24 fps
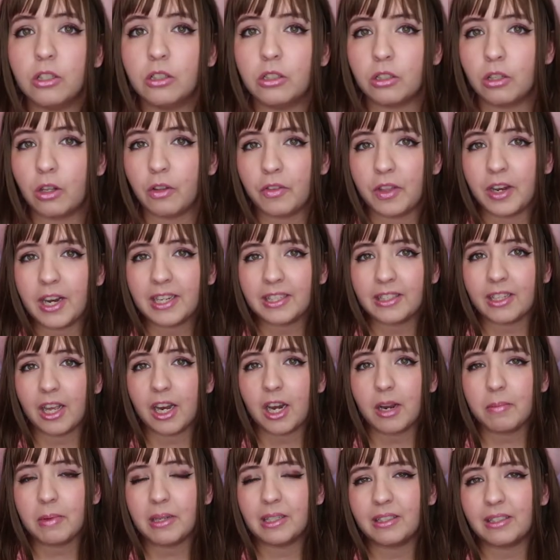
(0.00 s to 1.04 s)
So the next
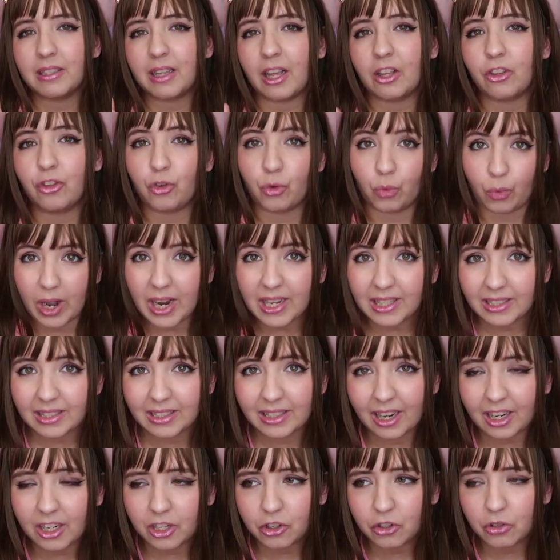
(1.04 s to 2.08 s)
item is a
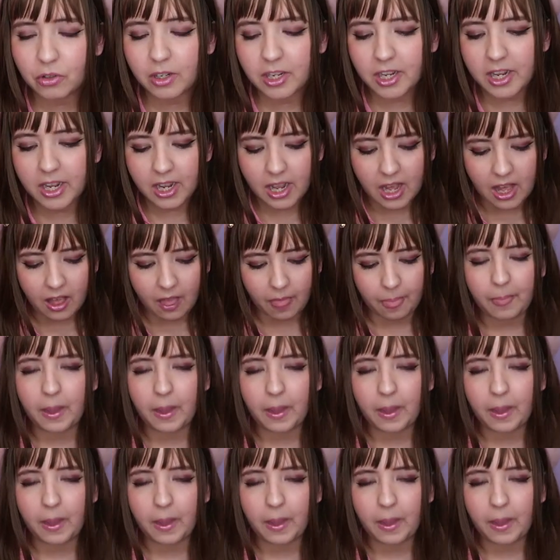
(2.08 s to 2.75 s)
dress actually